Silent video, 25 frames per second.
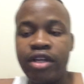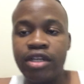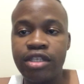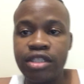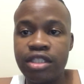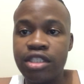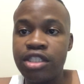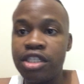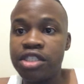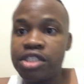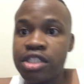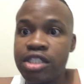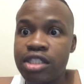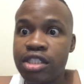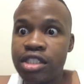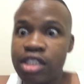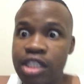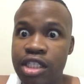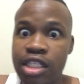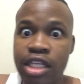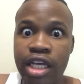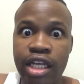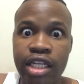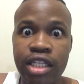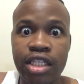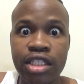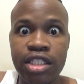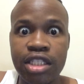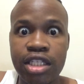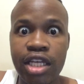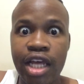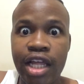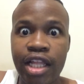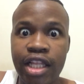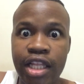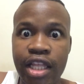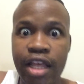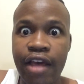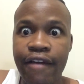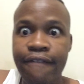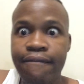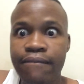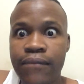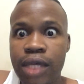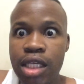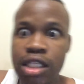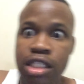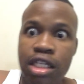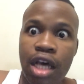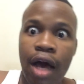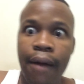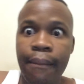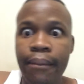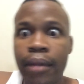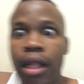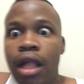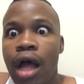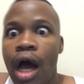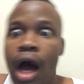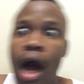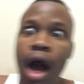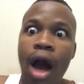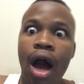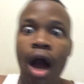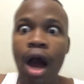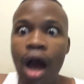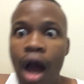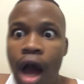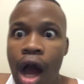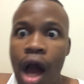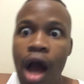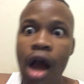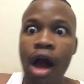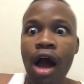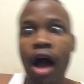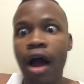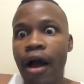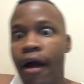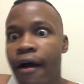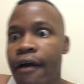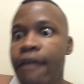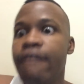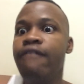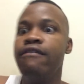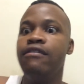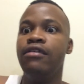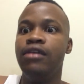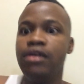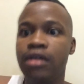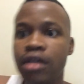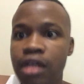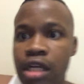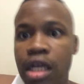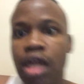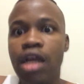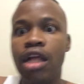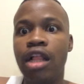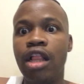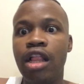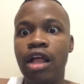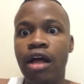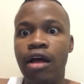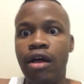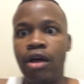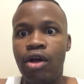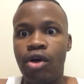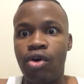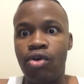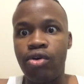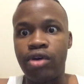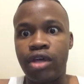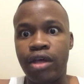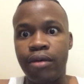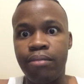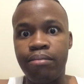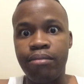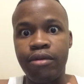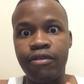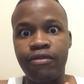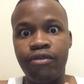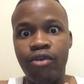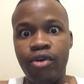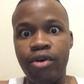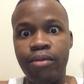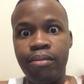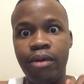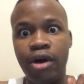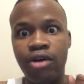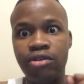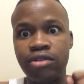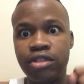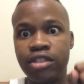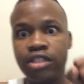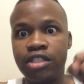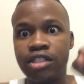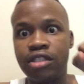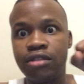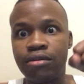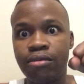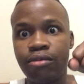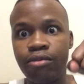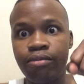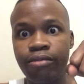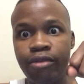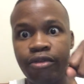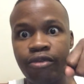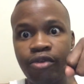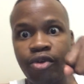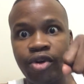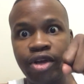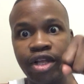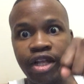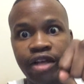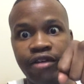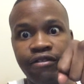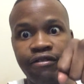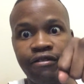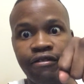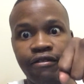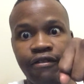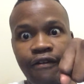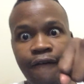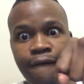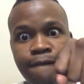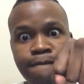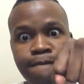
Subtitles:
it is, just hit it and give me some love. Okay, before we leave,